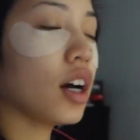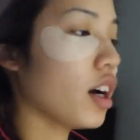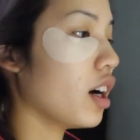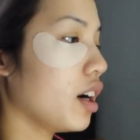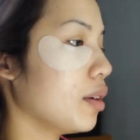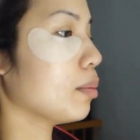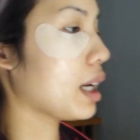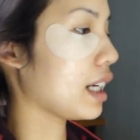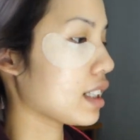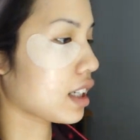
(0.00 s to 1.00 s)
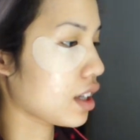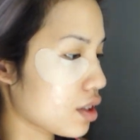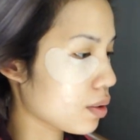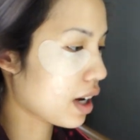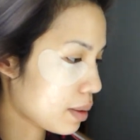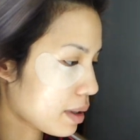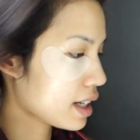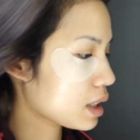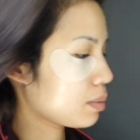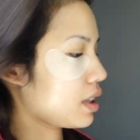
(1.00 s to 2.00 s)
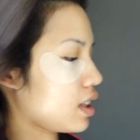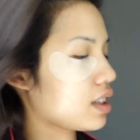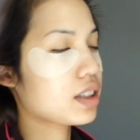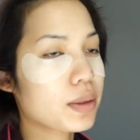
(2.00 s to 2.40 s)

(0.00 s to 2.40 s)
my SK2 eye mask because,